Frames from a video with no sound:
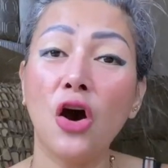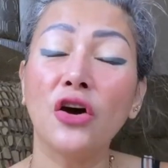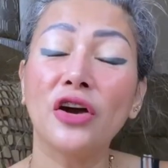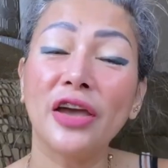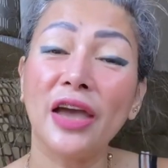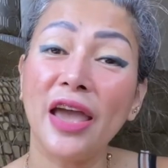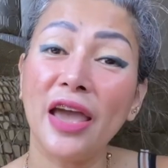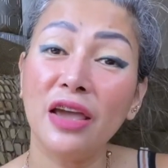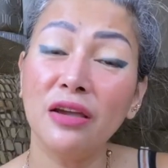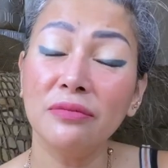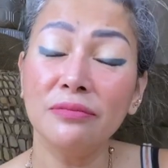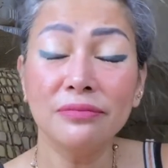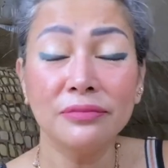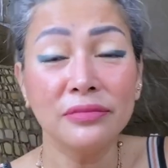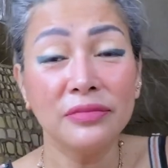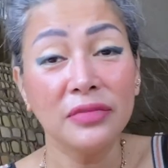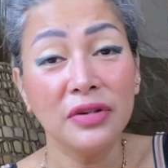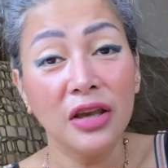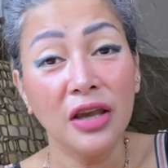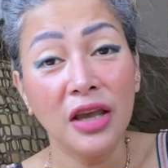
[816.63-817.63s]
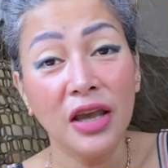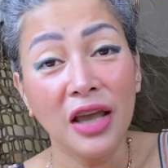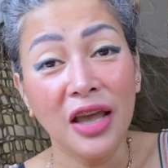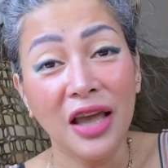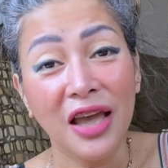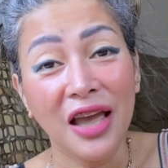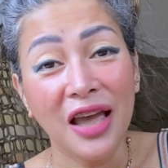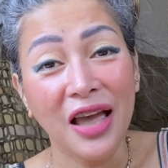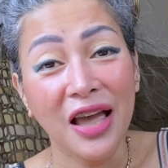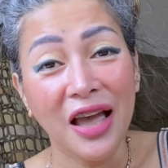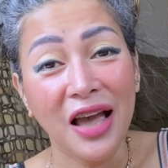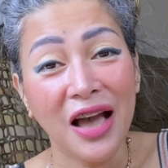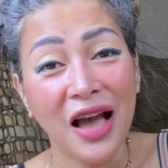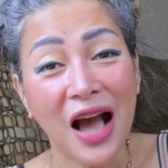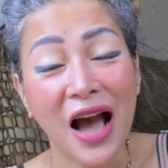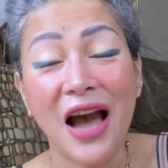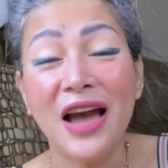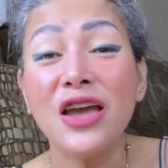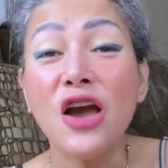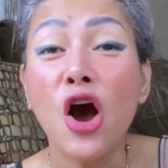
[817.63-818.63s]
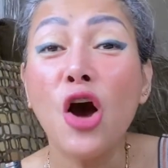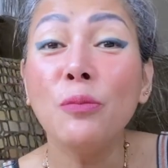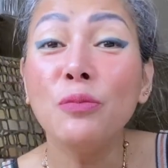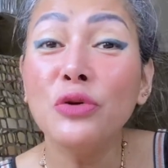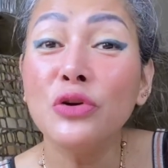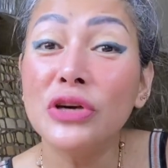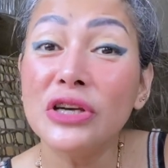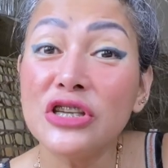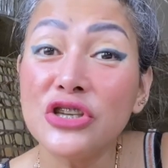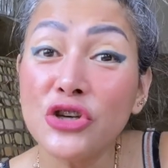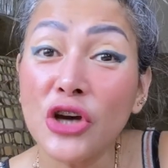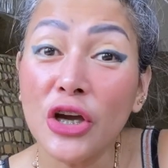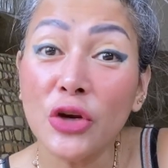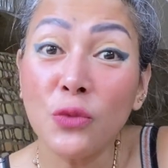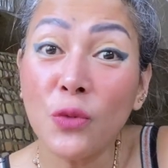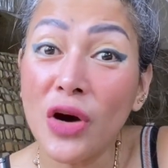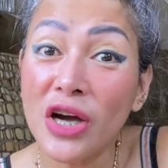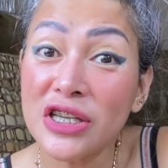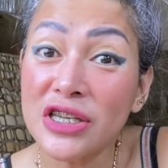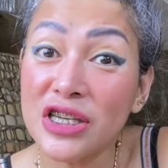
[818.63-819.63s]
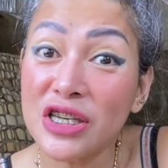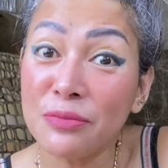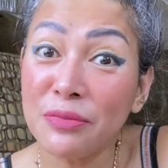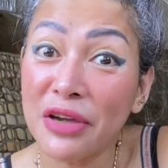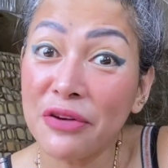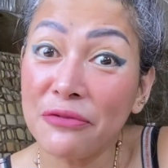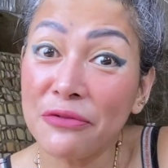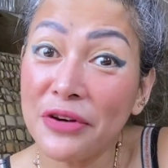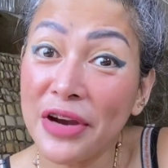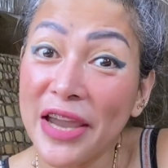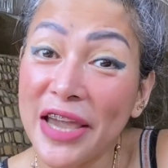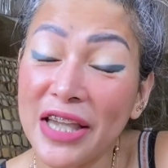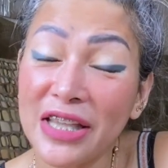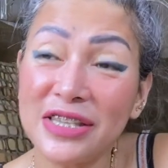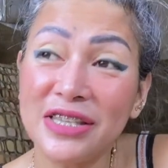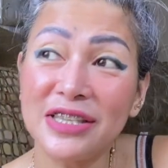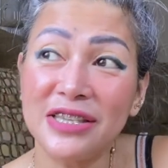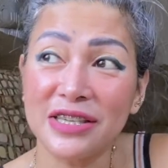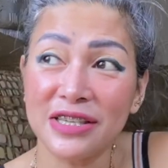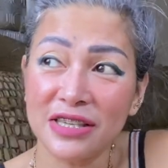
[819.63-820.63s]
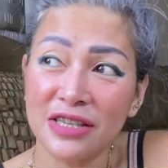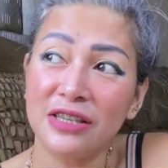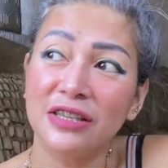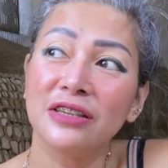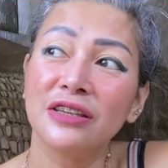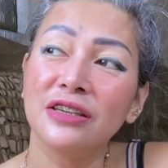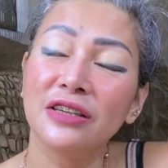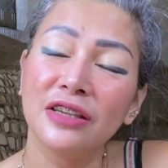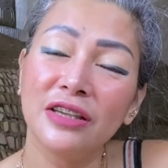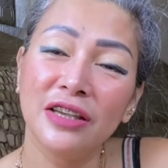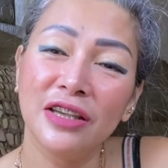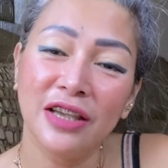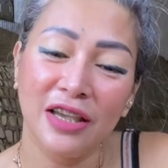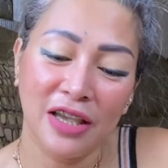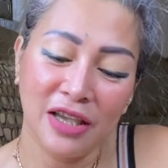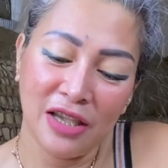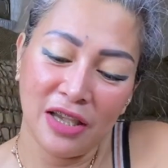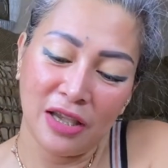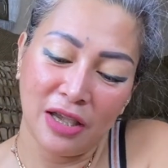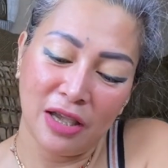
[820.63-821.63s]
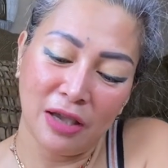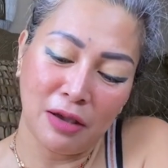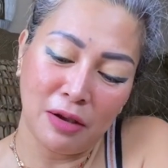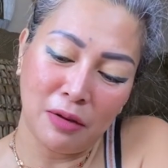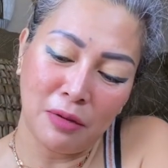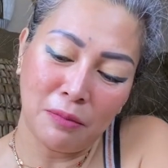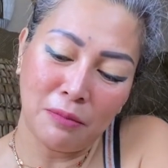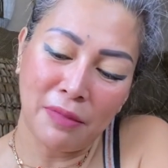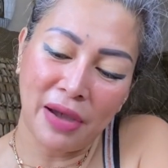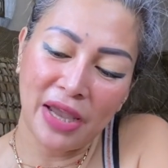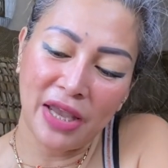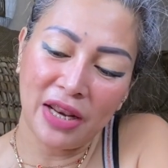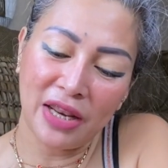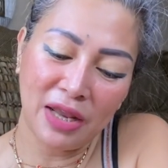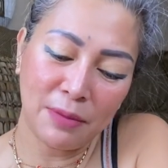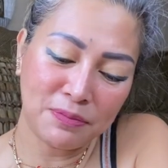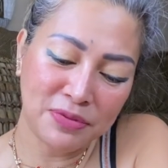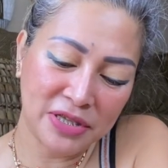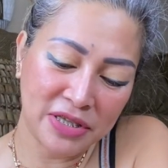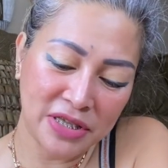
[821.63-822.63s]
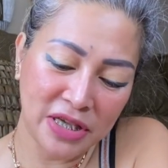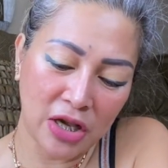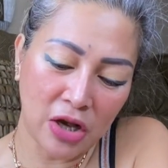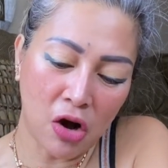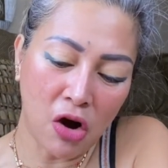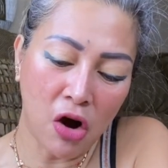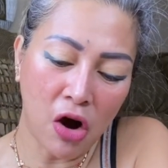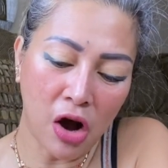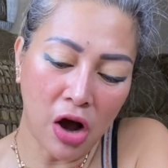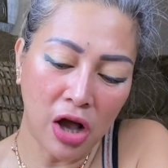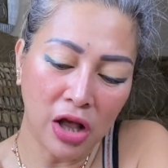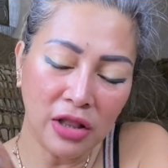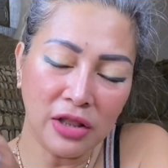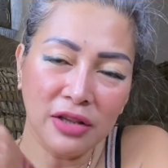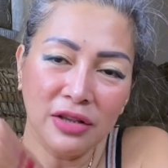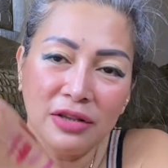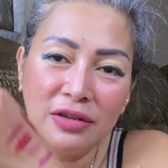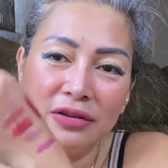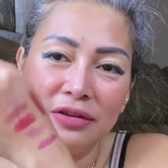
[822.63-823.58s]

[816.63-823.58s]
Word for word: Okay, I hope you enjoyed watching, my friends, my lipstick haul.